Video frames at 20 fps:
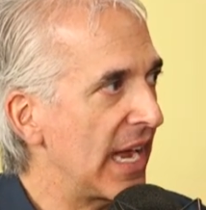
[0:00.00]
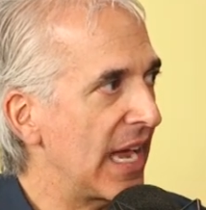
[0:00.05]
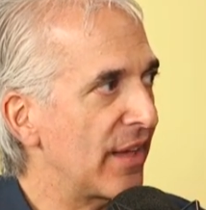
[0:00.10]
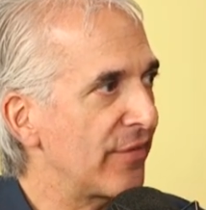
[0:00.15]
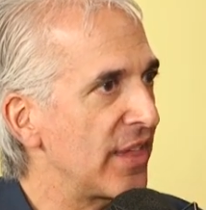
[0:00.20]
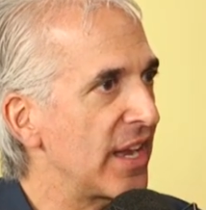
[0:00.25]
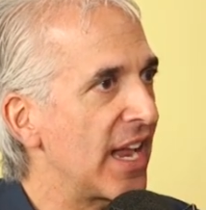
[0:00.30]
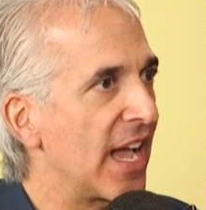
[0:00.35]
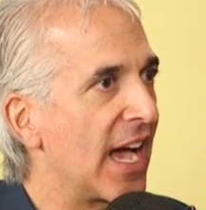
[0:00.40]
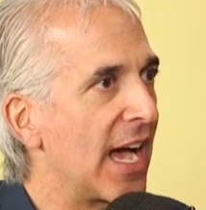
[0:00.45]

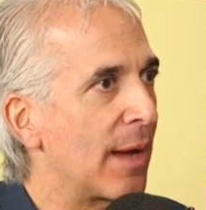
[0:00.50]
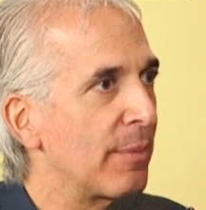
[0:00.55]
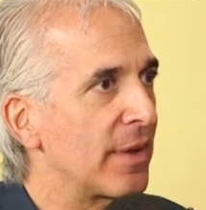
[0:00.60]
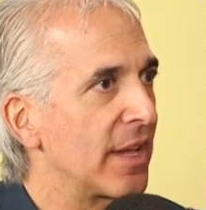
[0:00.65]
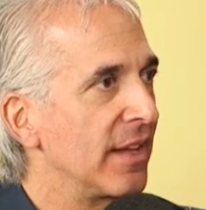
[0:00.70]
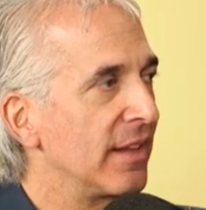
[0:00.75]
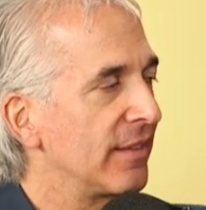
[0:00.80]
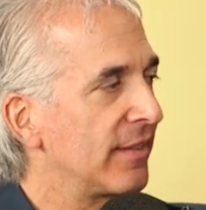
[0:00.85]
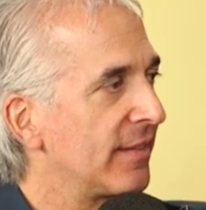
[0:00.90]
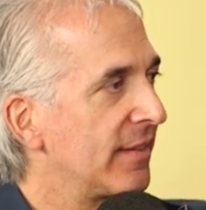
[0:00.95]
Anthony
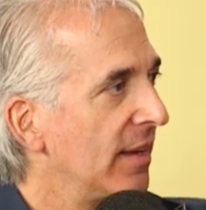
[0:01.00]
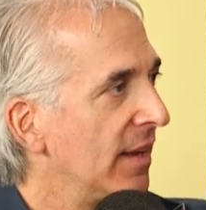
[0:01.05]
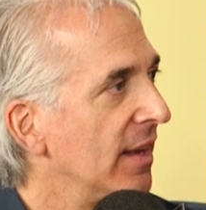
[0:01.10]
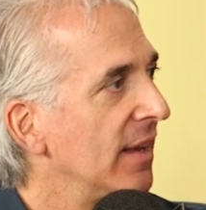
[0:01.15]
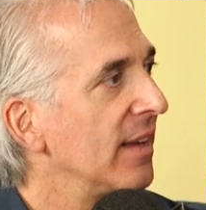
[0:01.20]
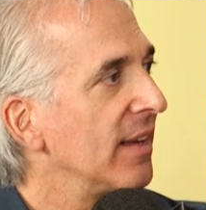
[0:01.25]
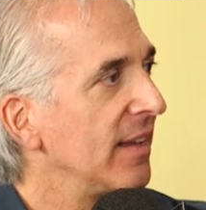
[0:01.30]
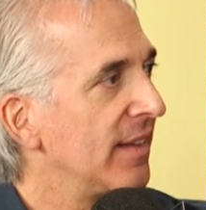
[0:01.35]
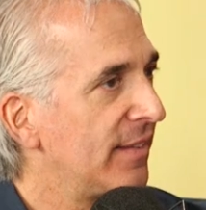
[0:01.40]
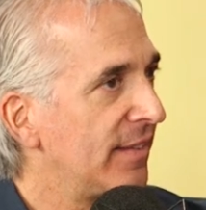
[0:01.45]
Hopkins
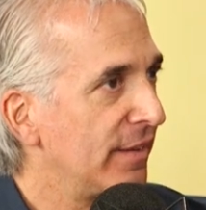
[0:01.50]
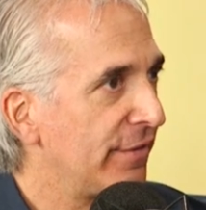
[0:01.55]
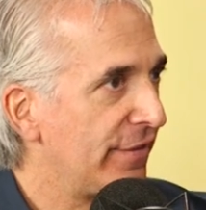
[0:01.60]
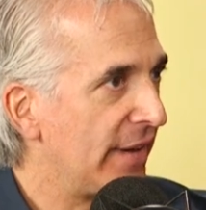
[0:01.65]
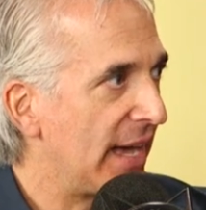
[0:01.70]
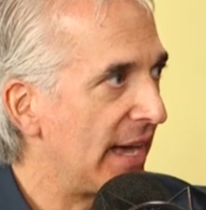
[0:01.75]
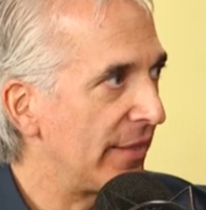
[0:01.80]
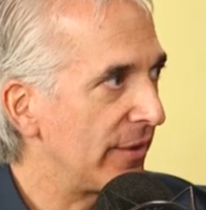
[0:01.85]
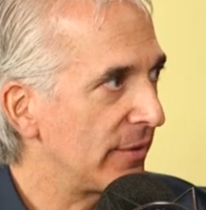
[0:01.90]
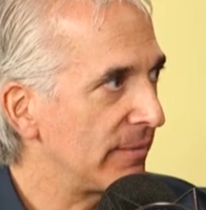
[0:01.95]
is The
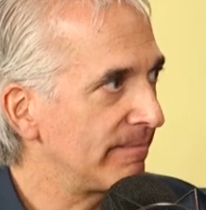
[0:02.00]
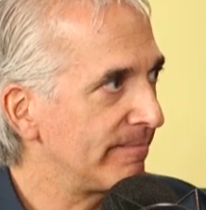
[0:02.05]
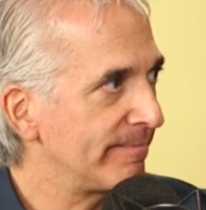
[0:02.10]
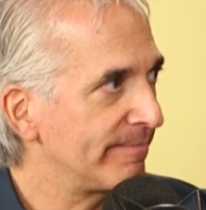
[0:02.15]
Father.